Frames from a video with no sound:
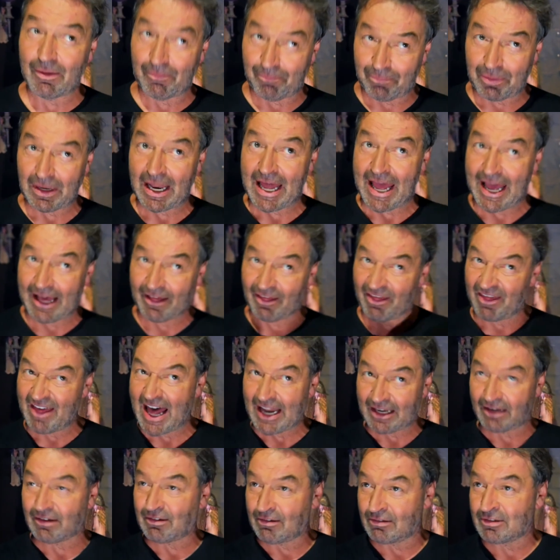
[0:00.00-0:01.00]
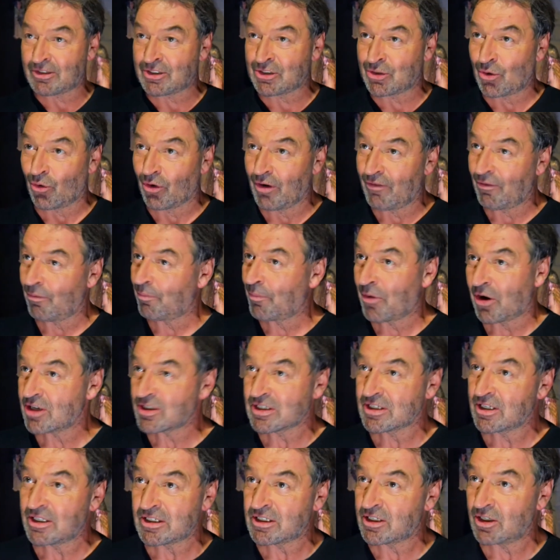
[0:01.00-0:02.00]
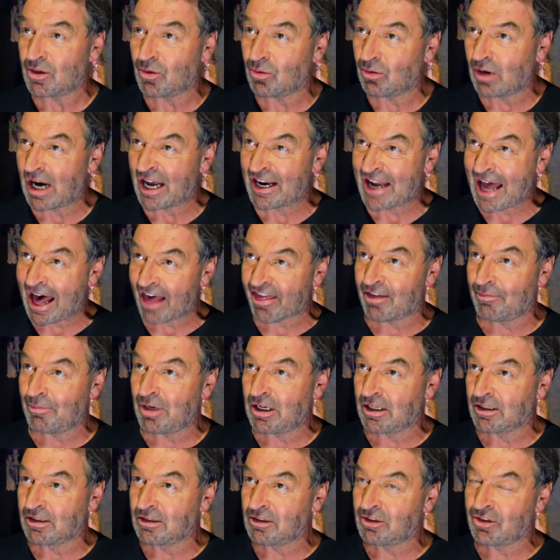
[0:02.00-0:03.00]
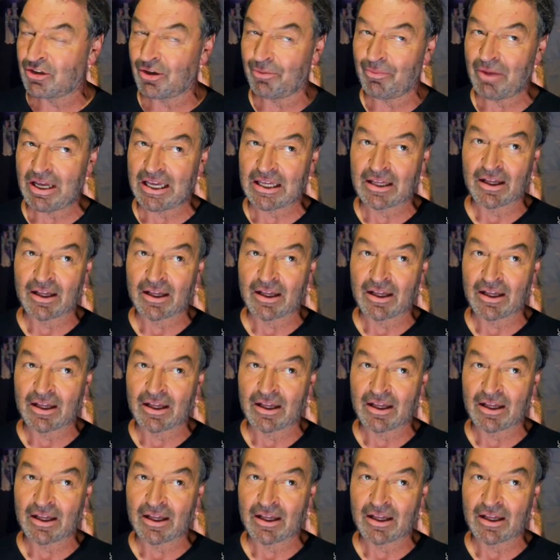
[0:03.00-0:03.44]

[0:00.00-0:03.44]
Playing that sort of a person is so anathema to me.